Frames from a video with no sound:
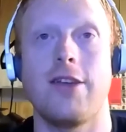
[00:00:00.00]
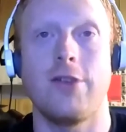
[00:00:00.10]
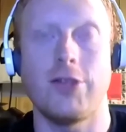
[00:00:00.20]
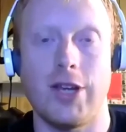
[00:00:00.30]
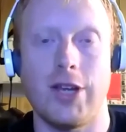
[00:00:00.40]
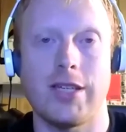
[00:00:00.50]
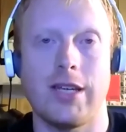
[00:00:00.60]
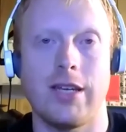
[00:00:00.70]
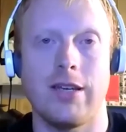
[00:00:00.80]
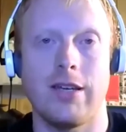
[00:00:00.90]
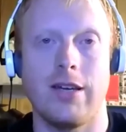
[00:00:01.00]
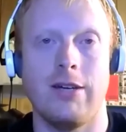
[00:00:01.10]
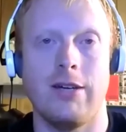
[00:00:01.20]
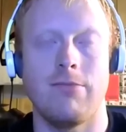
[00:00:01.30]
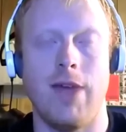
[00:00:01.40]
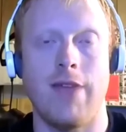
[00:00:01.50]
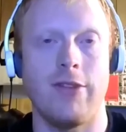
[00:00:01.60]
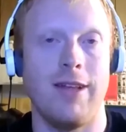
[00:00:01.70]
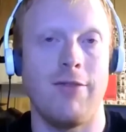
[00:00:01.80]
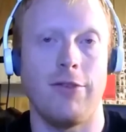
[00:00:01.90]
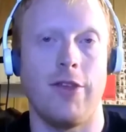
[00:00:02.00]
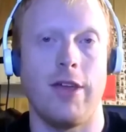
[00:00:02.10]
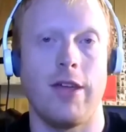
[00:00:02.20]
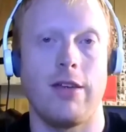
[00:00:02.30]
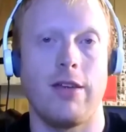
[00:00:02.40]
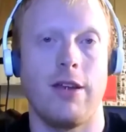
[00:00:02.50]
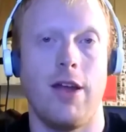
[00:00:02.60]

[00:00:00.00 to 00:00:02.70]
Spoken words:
that you're ingesting at the levels that,